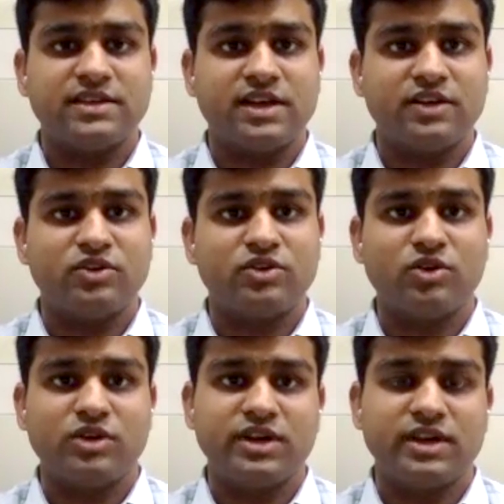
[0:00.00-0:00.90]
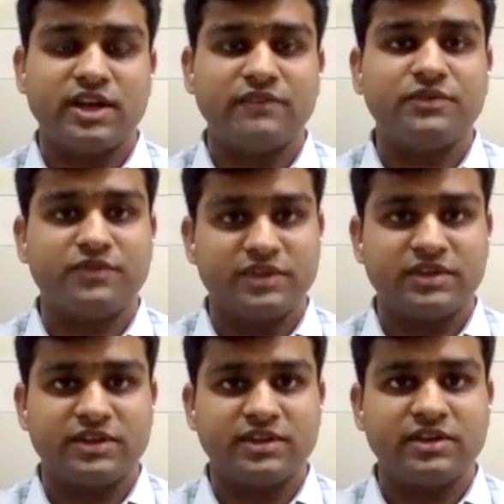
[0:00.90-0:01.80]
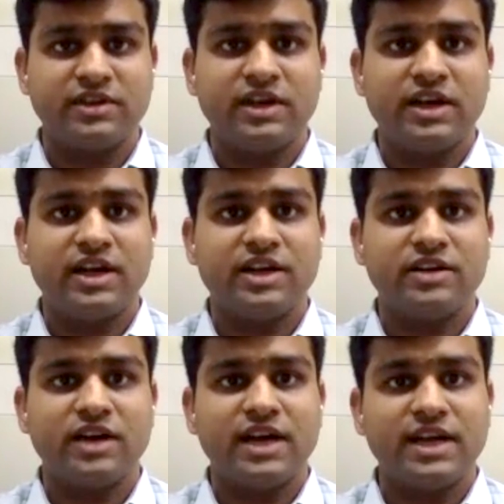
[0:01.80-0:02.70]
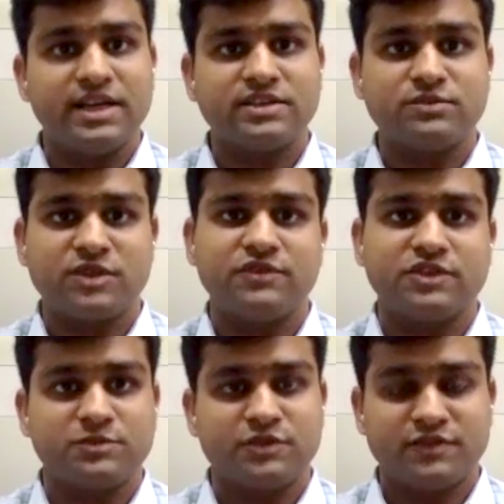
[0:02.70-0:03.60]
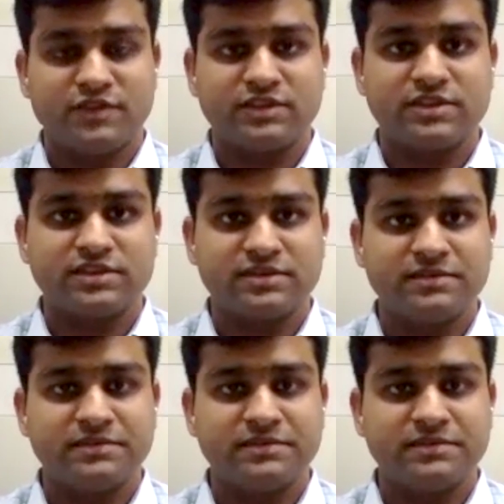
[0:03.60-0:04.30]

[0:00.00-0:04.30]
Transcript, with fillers: this year I got All India rank 53. And IAS is my first preference.